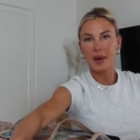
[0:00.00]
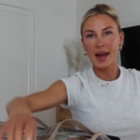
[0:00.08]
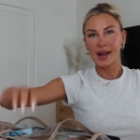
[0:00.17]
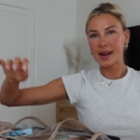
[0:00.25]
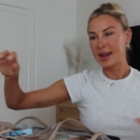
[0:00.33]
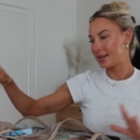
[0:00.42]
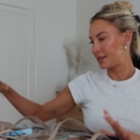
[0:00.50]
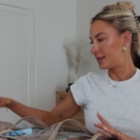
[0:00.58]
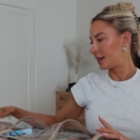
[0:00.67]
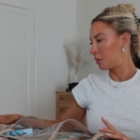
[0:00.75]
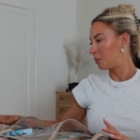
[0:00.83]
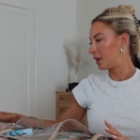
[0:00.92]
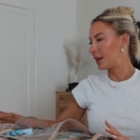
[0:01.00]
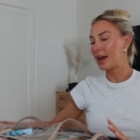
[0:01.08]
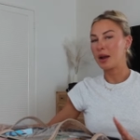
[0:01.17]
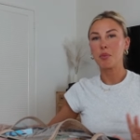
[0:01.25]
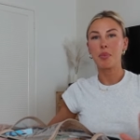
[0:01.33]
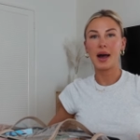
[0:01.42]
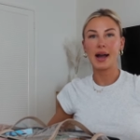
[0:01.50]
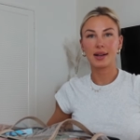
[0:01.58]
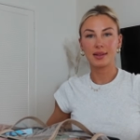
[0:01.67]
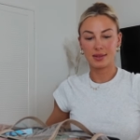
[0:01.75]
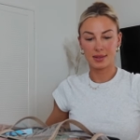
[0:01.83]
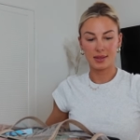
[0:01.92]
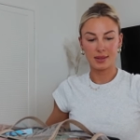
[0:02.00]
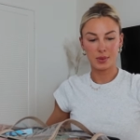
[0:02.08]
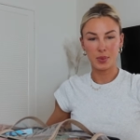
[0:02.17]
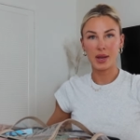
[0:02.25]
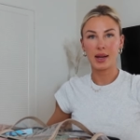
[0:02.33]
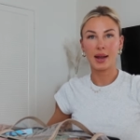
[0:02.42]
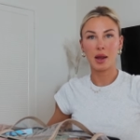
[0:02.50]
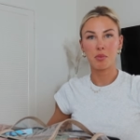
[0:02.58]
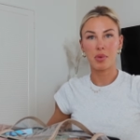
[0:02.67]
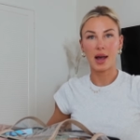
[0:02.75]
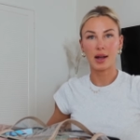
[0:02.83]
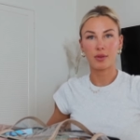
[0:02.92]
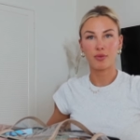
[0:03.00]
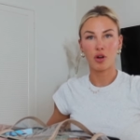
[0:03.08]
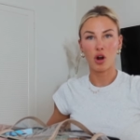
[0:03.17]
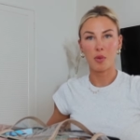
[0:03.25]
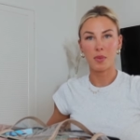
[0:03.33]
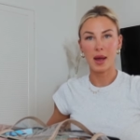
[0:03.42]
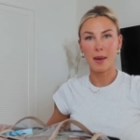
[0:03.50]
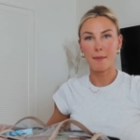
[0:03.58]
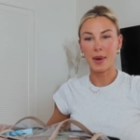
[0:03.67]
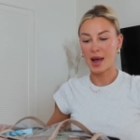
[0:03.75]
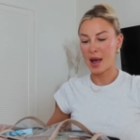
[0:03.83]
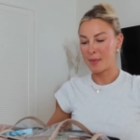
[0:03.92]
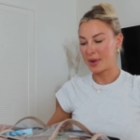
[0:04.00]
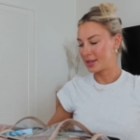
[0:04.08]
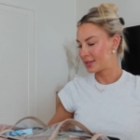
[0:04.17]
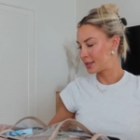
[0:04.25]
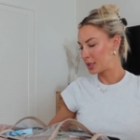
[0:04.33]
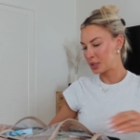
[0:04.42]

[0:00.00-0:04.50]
bag has not been unpacked since we came back from Bahamas,